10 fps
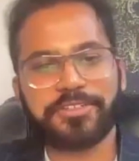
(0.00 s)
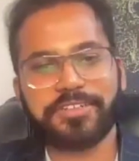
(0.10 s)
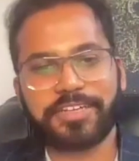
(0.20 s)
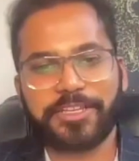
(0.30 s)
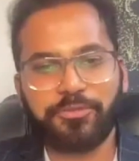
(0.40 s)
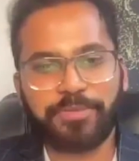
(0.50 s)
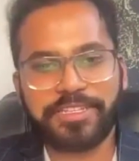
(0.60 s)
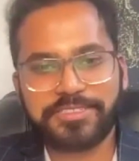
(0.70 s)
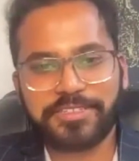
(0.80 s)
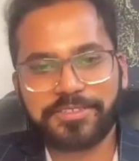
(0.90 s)
sir, can you
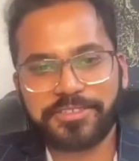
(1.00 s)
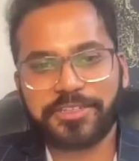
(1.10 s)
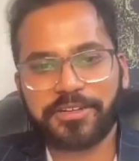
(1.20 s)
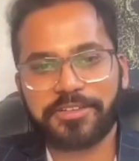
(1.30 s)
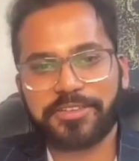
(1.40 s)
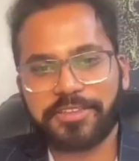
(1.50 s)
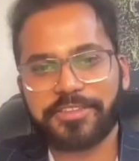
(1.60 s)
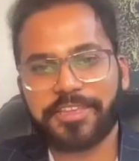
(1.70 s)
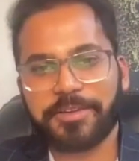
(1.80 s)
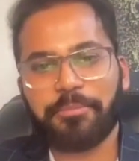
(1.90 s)
please discuss
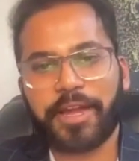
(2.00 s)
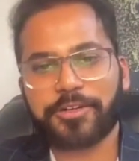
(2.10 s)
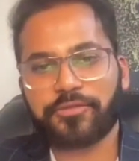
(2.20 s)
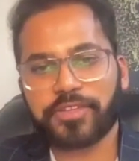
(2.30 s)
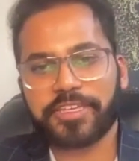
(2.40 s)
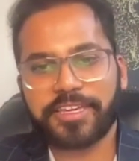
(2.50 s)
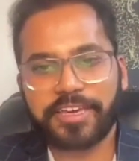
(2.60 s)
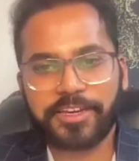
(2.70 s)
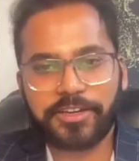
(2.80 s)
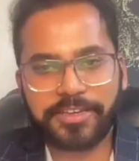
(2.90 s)
the impact of the
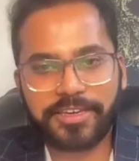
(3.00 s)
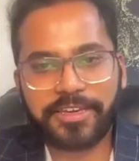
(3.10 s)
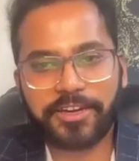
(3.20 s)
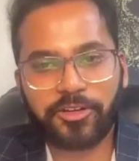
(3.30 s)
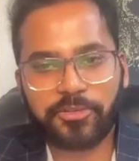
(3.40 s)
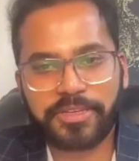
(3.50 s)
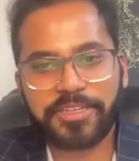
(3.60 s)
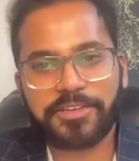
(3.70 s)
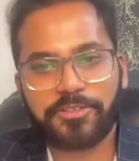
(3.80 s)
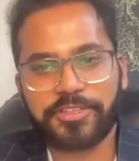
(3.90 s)
gig
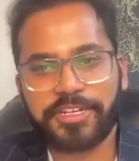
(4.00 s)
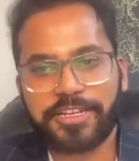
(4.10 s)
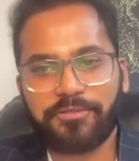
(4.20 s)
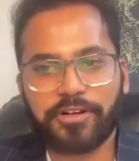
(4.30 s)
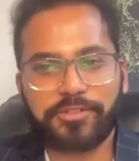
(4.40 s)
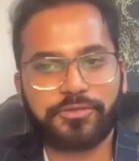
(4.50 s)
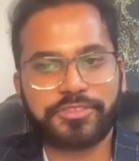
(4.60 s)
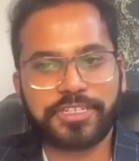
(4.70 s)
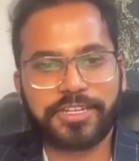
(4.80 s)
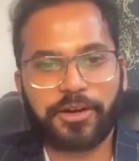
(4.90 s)
economy on the retail
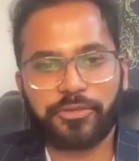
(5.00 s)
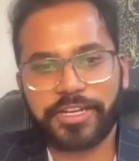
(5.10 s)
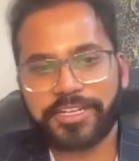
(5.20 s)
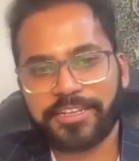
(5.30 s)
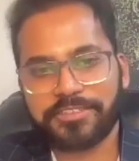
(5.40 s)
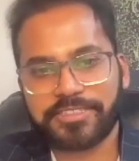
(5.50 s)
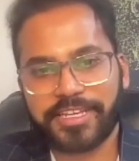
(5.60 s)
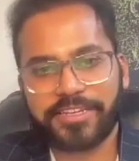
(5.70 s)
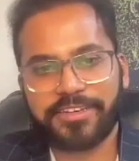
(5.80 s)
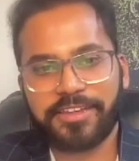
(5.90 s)
workforce and how retailers
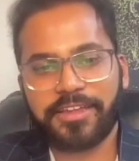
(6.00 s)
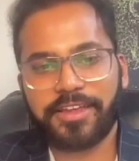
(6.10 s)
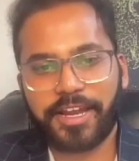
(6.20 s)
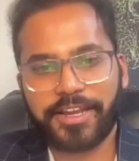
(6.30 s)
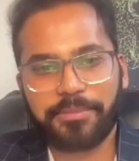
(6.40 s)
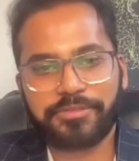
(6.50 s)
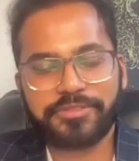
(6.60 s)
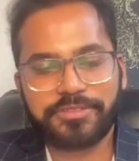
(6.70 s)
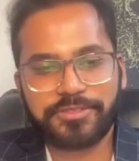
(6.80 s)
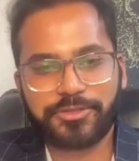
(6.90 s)
can
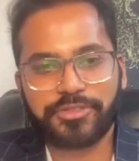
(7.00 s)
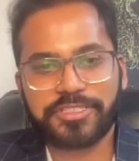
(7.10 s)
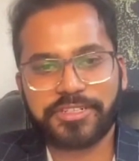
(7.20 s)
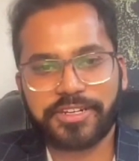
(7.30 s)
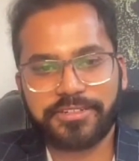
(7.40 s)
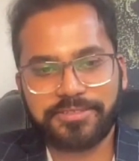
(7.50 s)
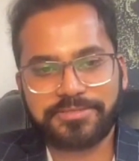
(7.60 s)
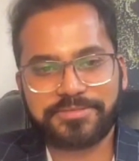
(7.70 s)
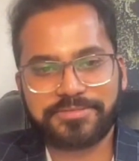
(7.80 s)
adapt to this trend?